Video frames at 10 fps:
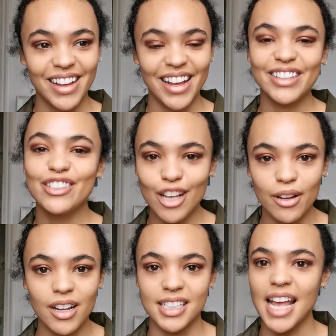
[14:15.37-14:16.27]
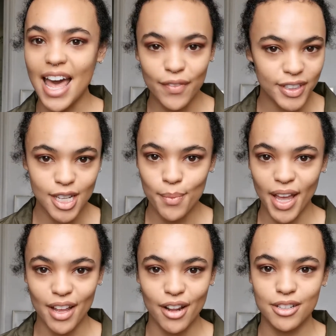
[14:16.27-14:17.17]
It's so nice. Every time I
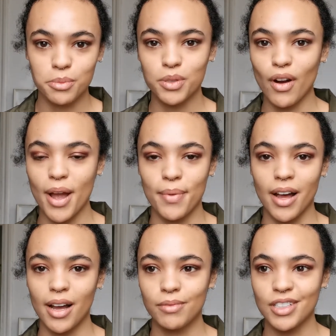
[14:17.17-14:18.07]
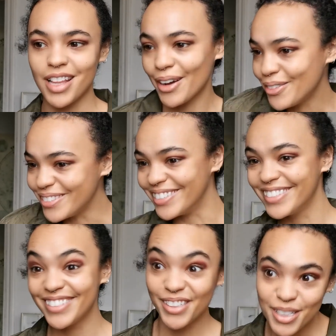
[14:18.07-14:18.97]
get a new subscriber, I'm just like, oh,
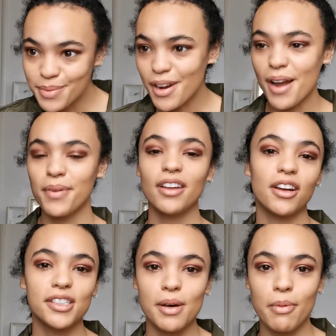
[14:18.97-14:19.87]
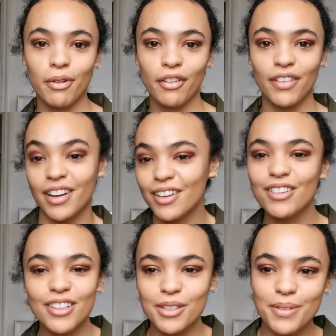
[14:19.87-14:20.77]
new subscriber. I go and tell my boyfriend, I've got
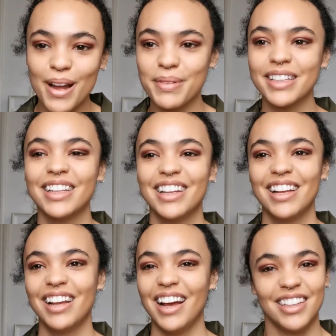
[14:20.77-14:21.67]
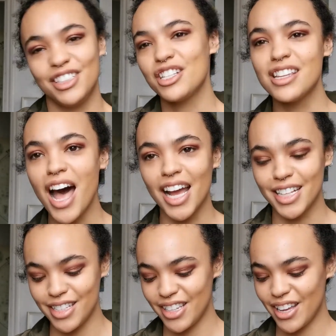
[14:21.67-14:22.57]
a new subscriber. And it's just nice, you know.